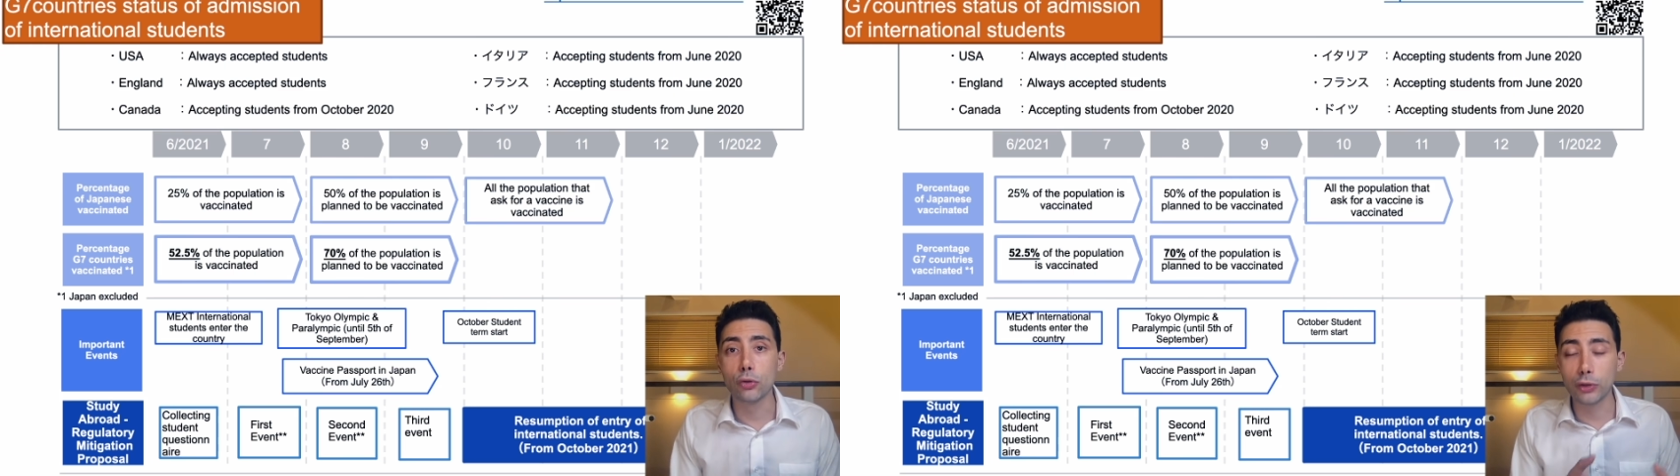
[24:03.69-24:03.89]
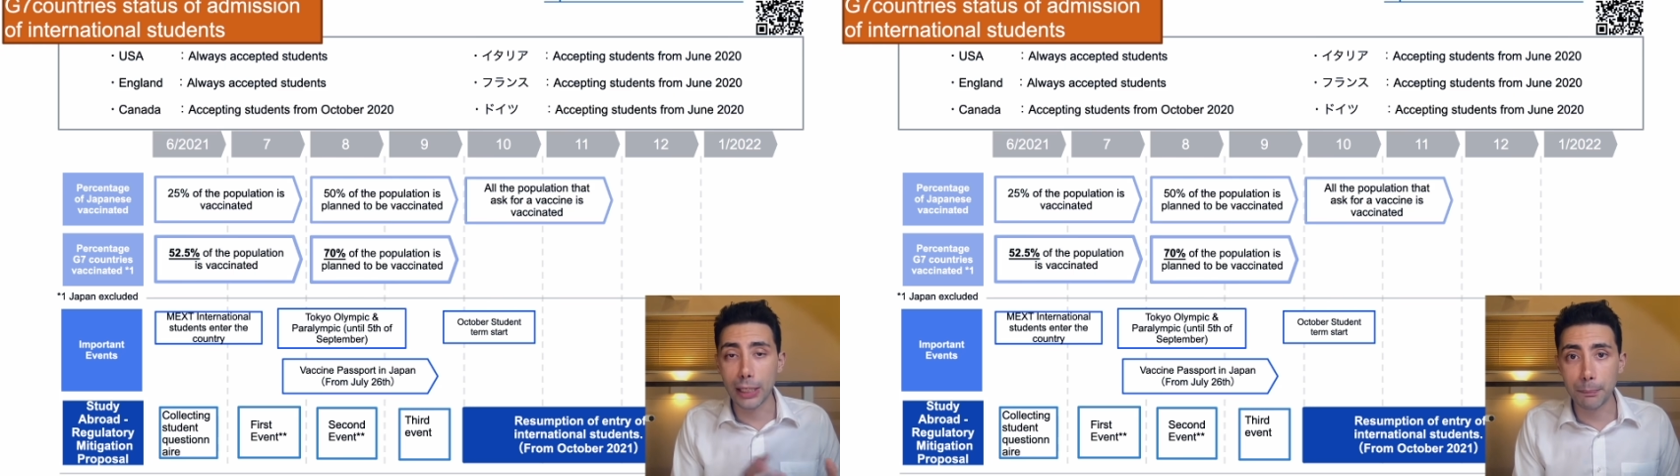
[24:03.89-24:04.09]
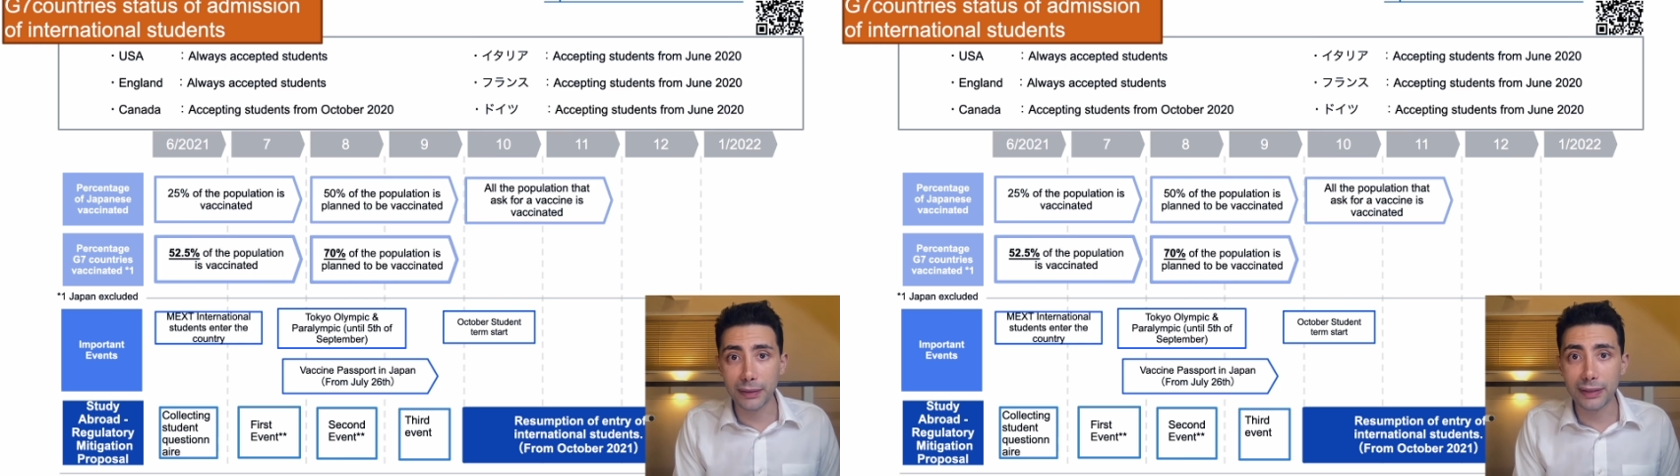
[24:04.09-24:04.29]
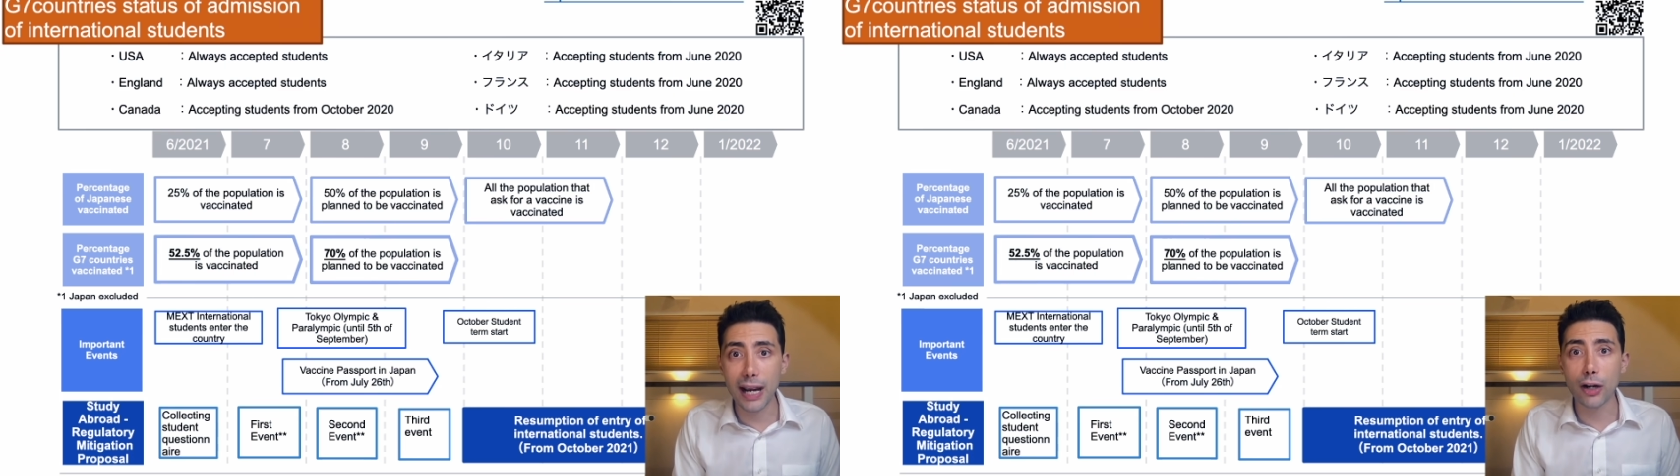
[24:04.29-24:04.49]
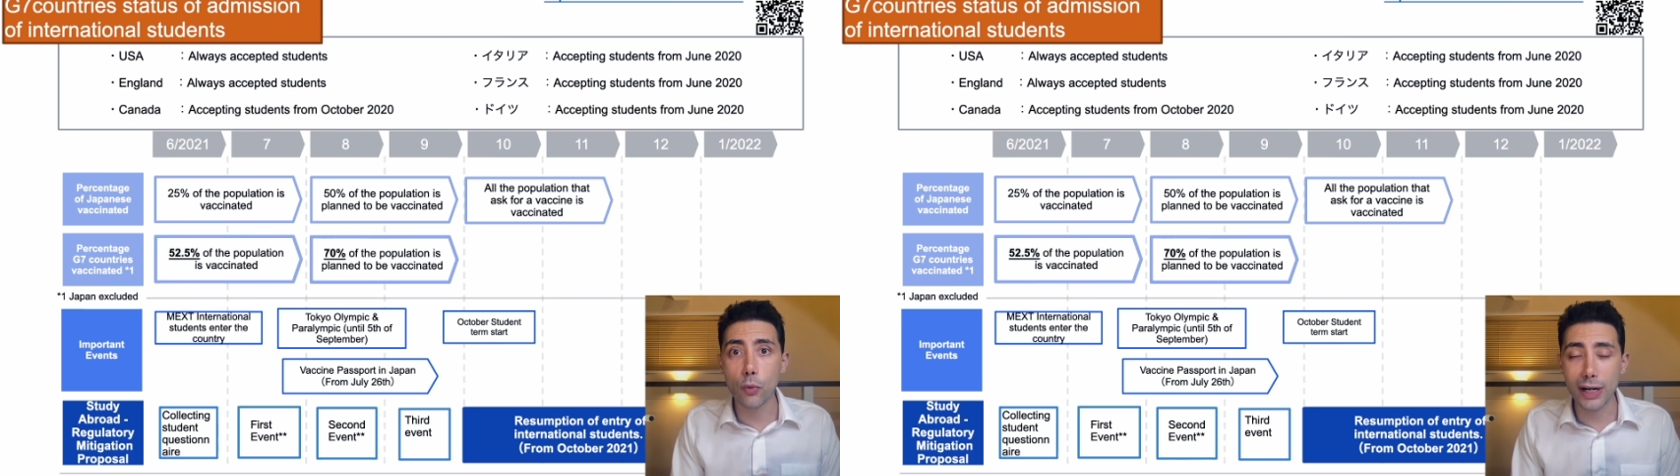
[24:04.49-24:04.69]
to take
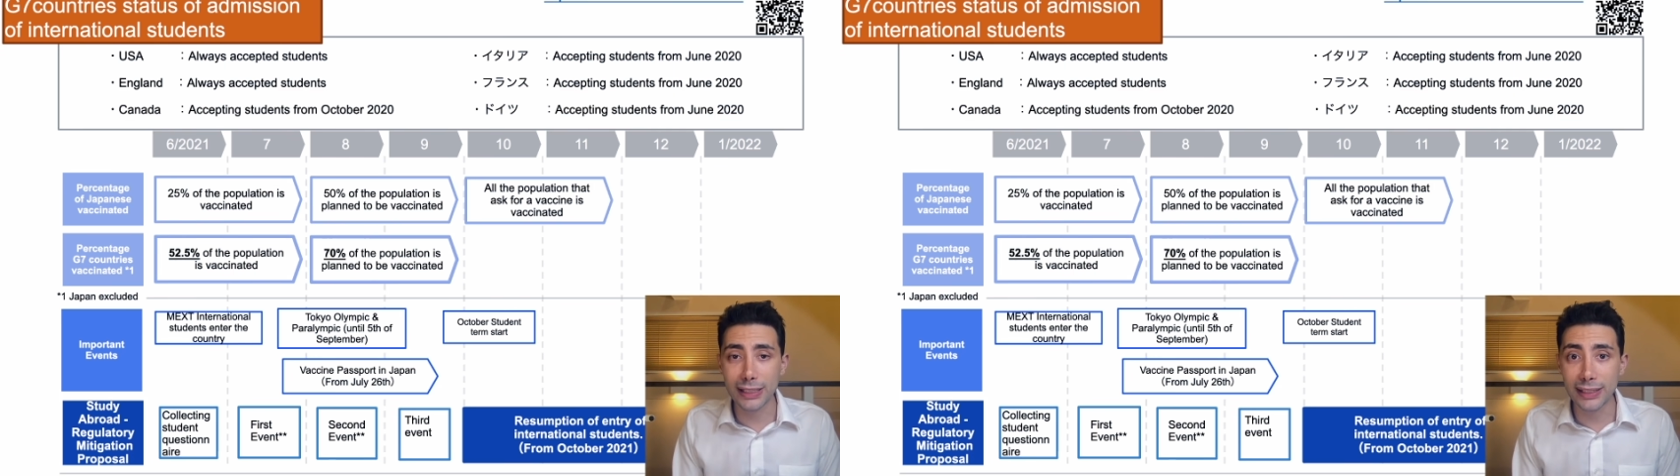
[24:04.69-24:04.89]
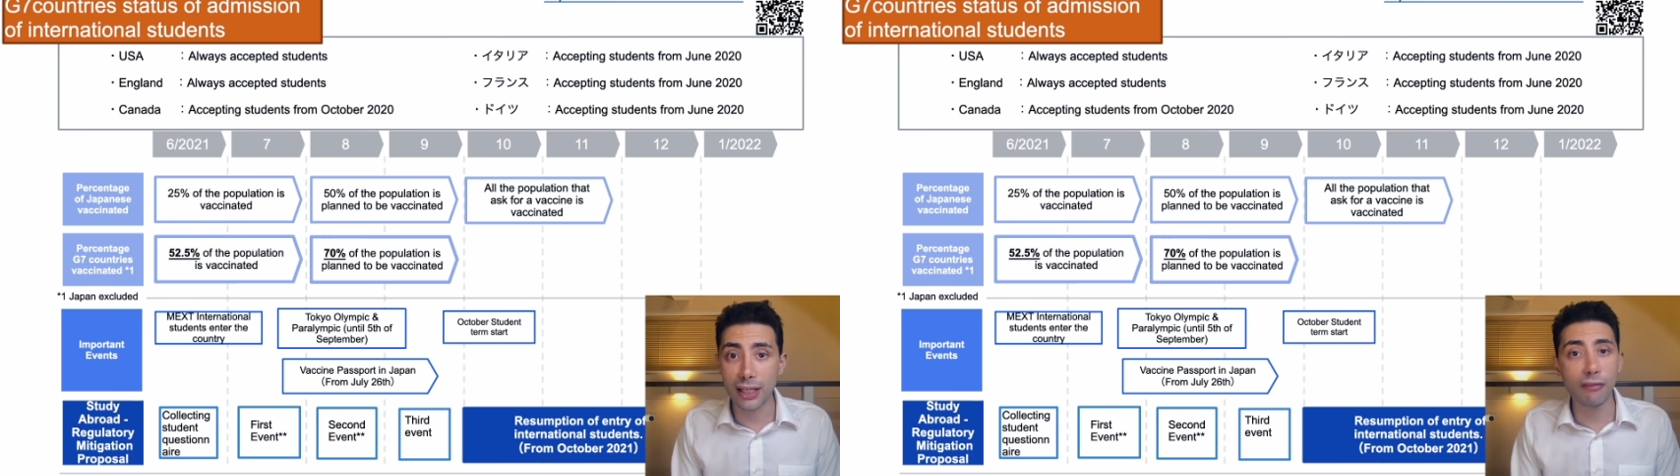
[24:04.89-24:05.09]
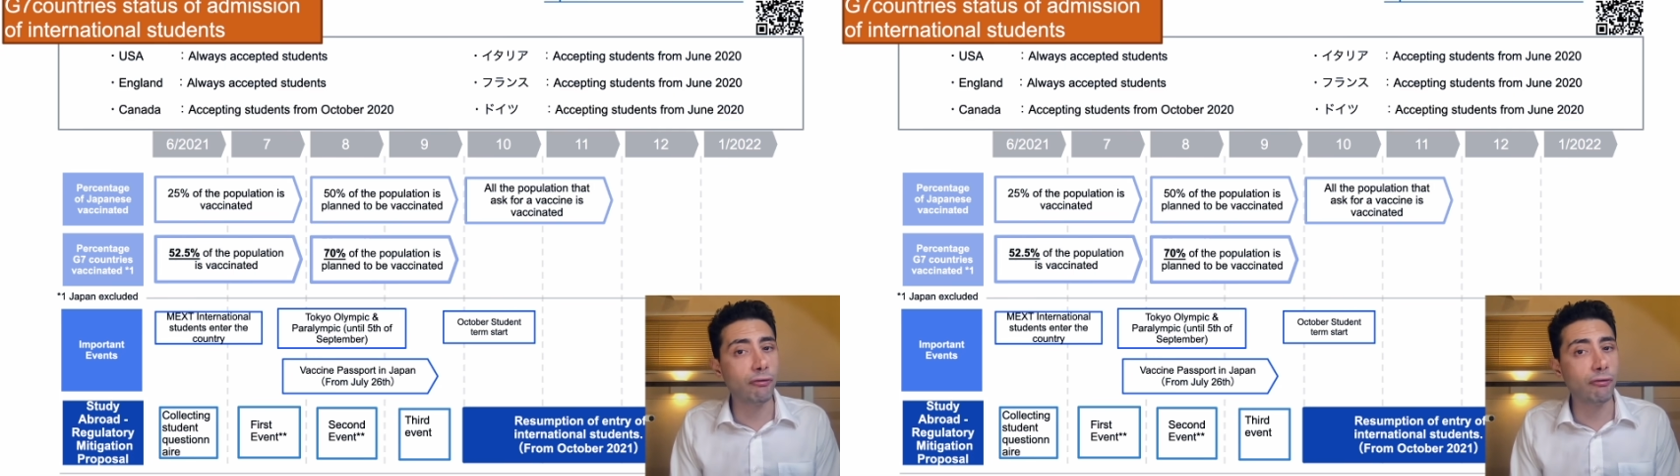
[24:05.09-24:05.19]
PCR quarantine